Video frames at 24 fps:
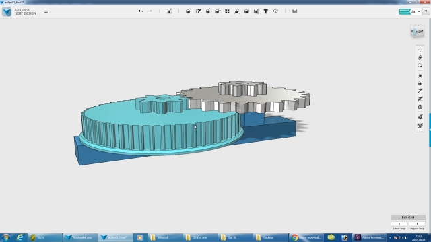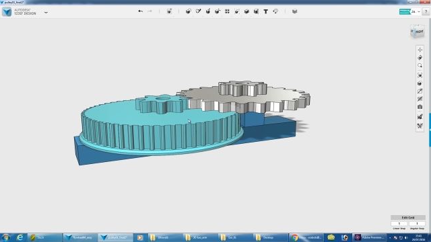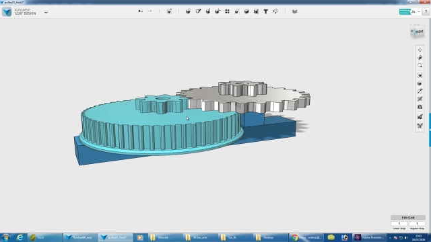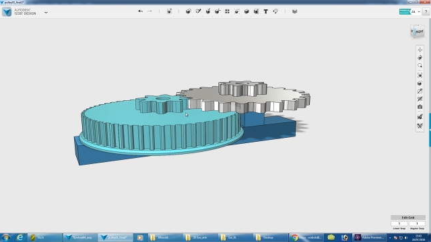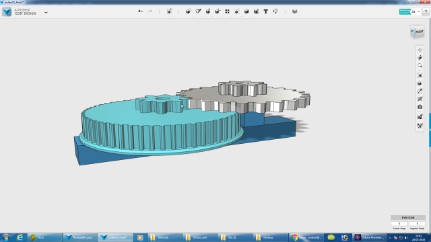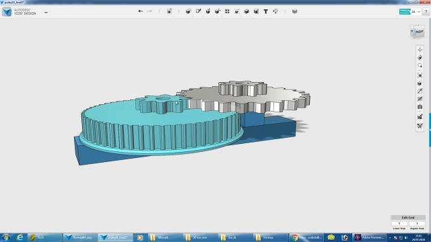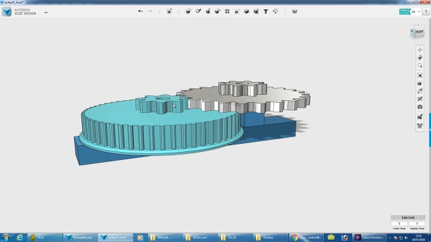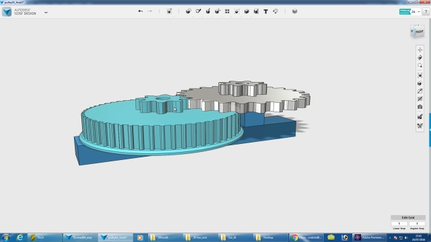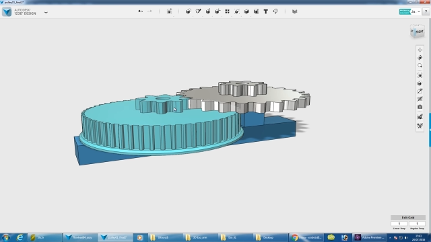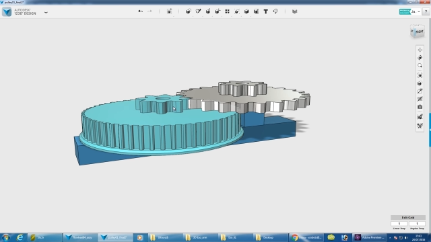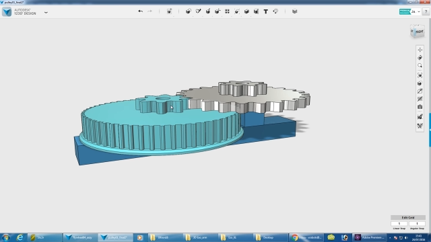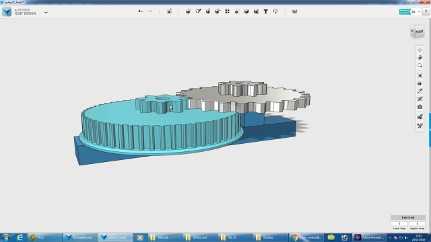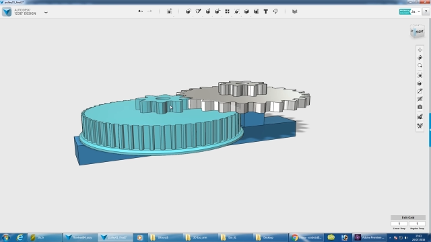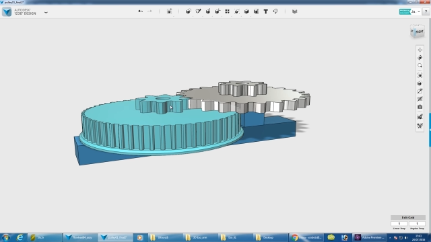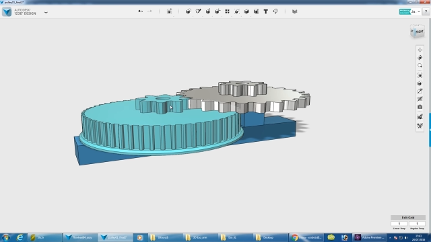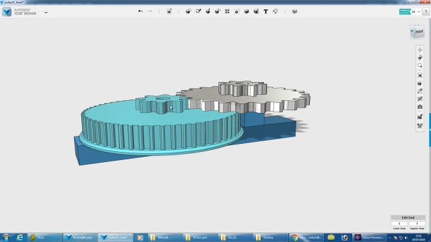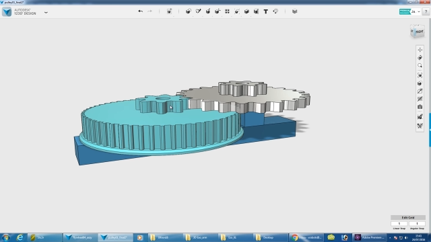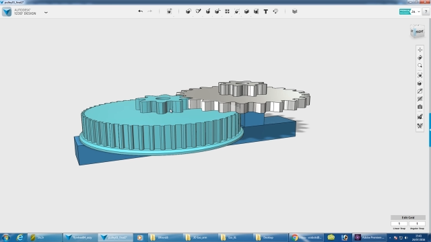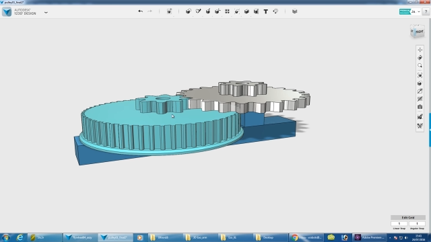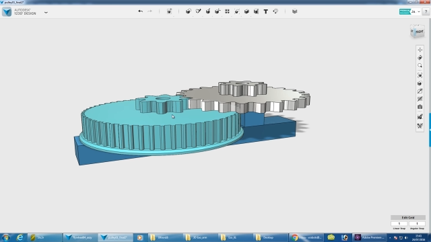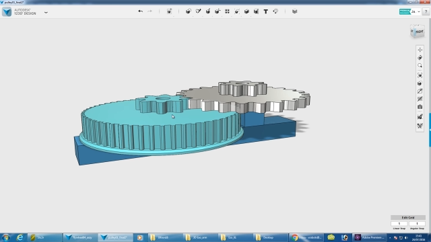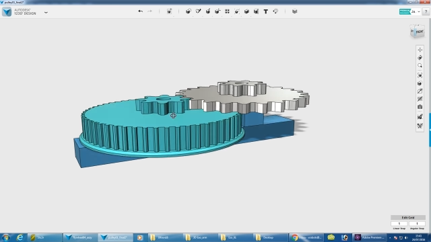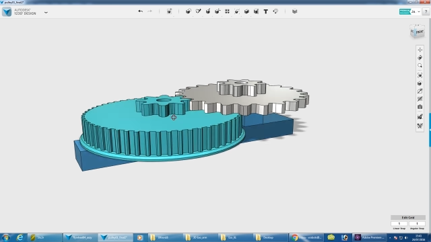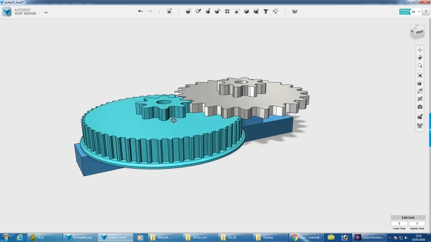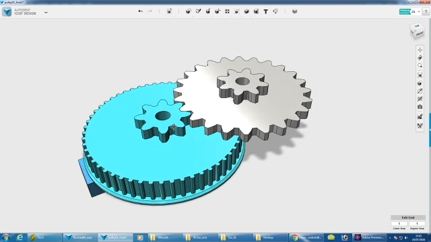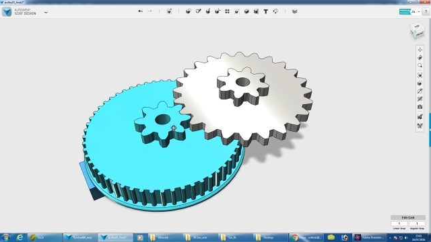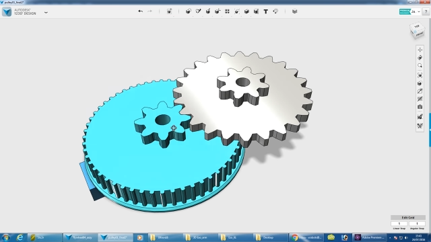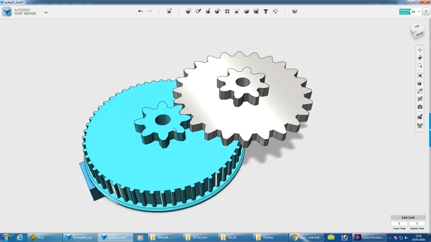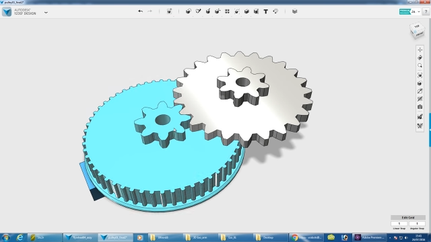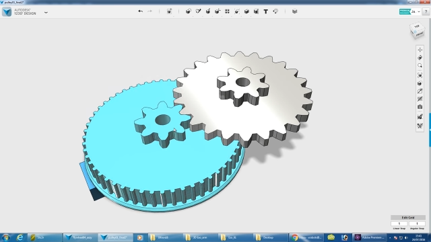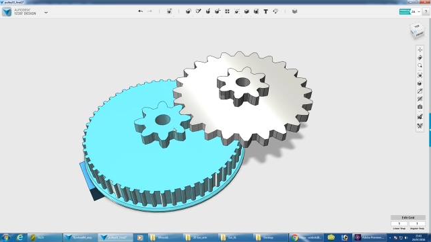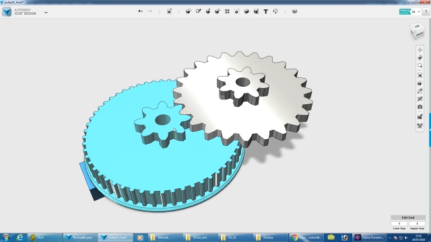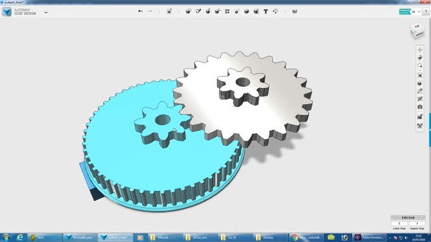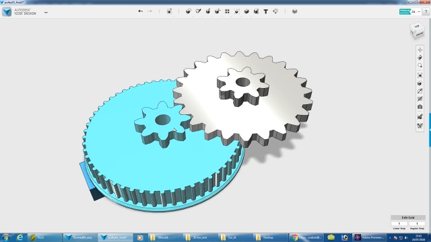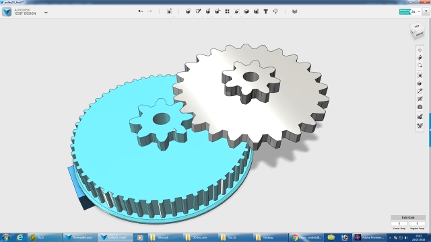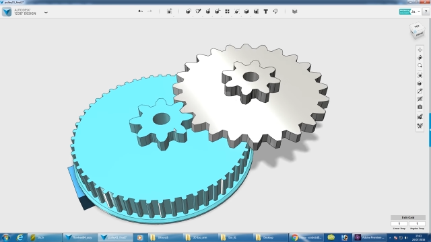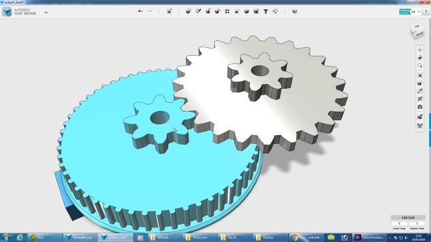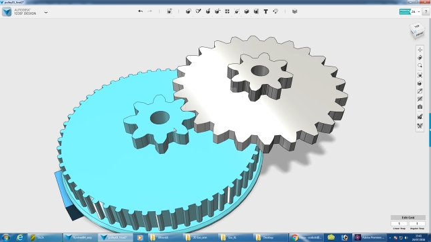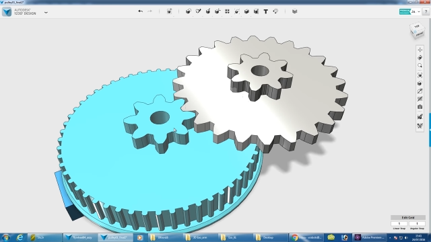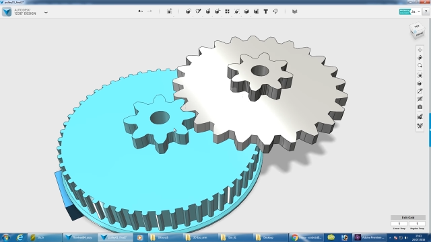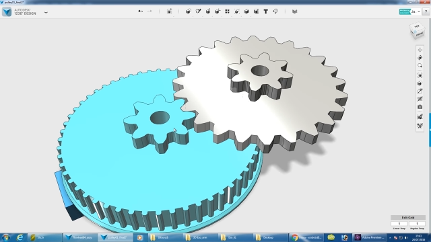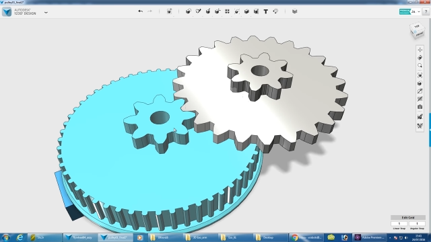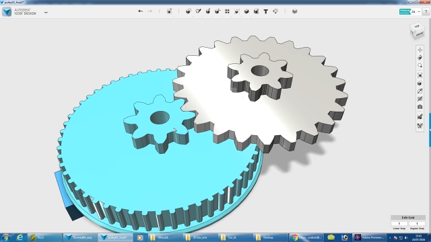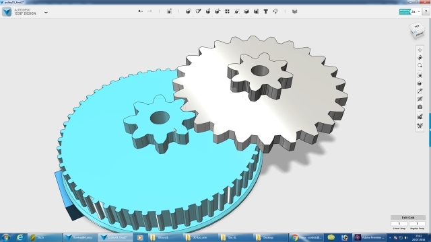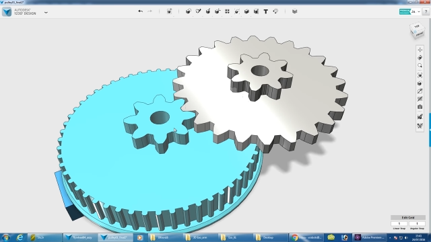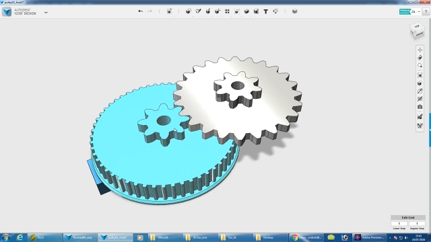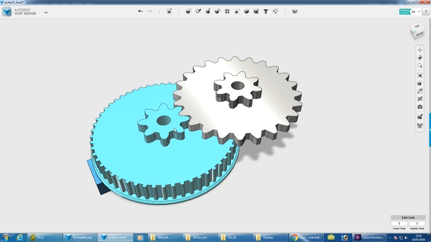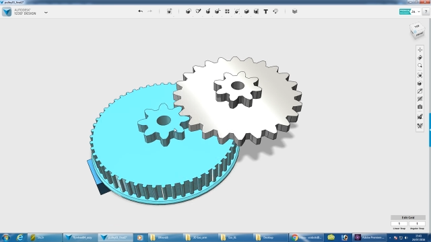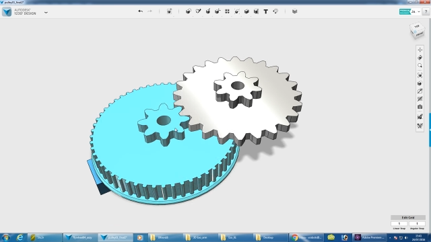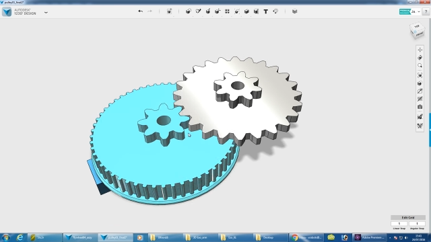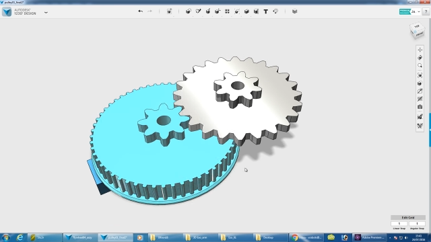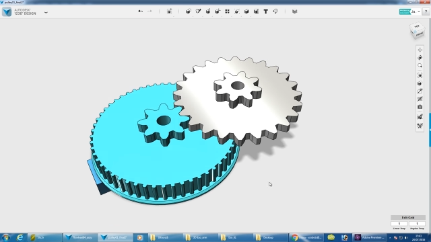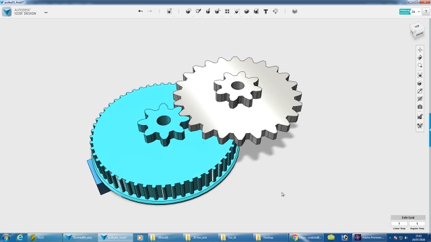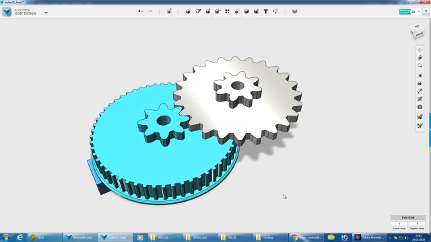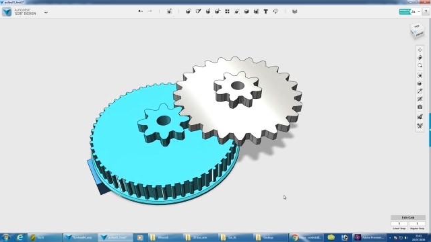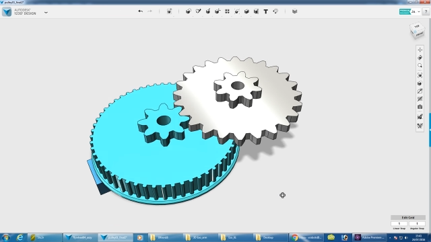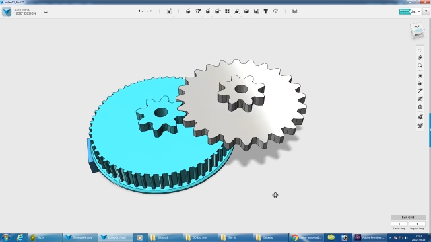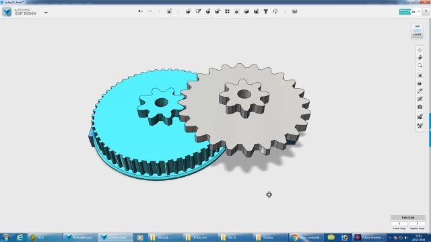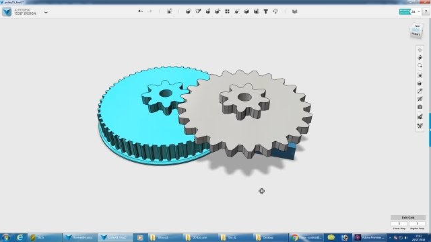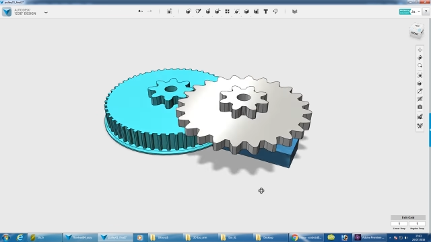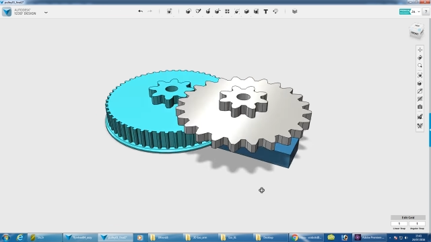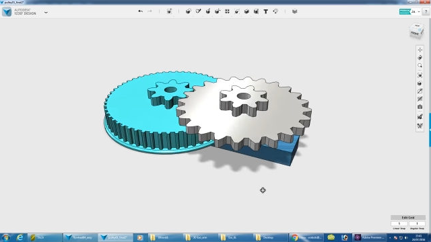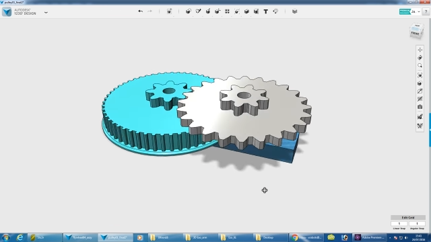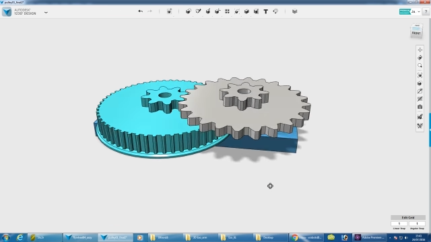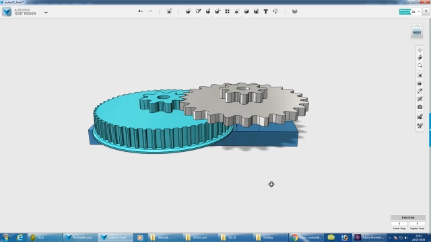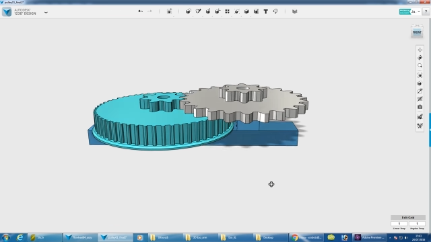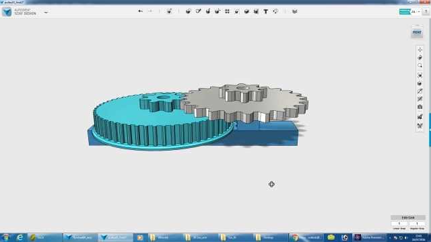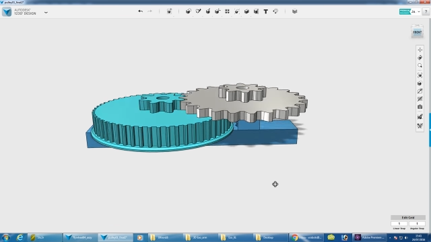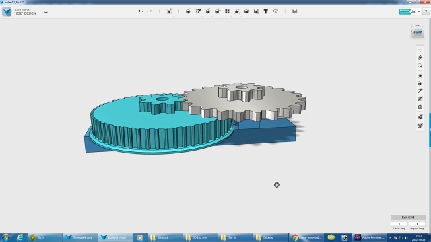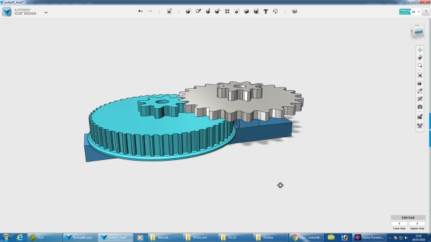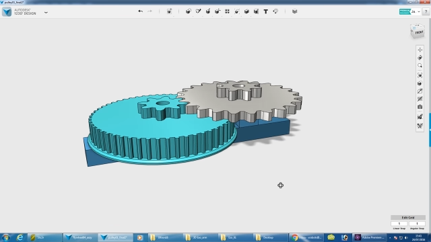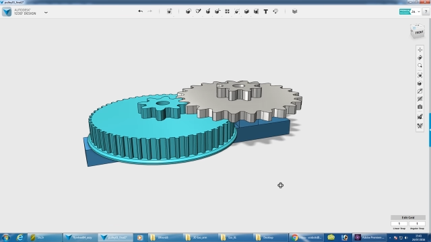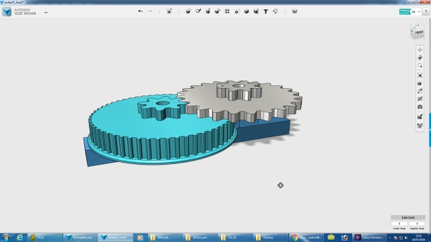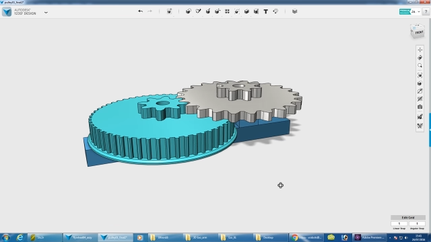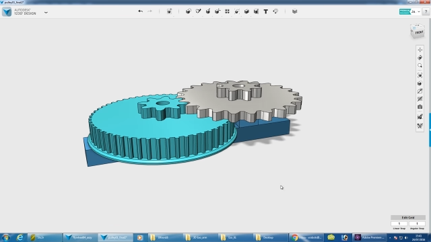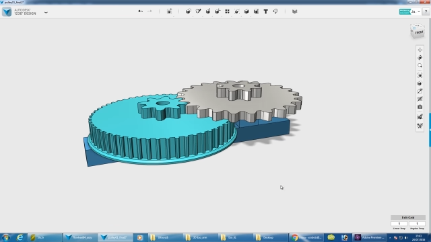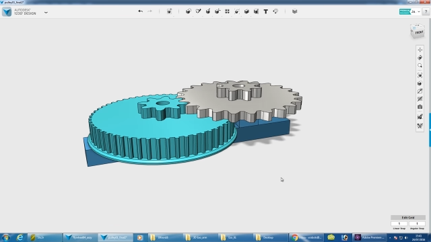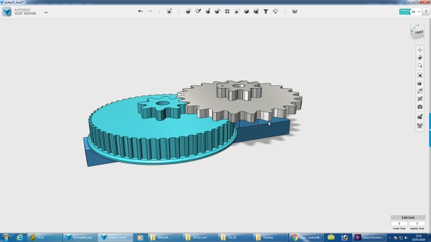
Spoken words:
(no speaker visible)